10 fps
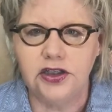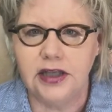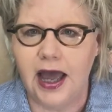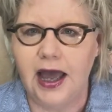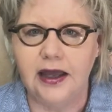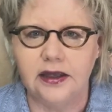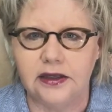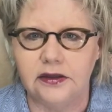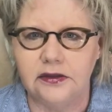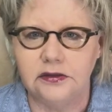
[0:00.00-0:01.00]
sack
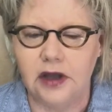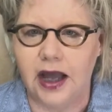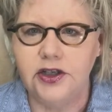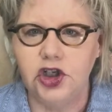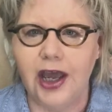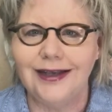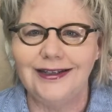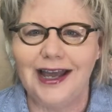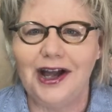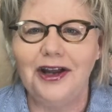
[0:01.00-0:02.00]
and I
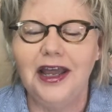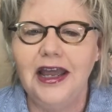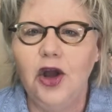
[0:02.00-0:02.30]
checked out.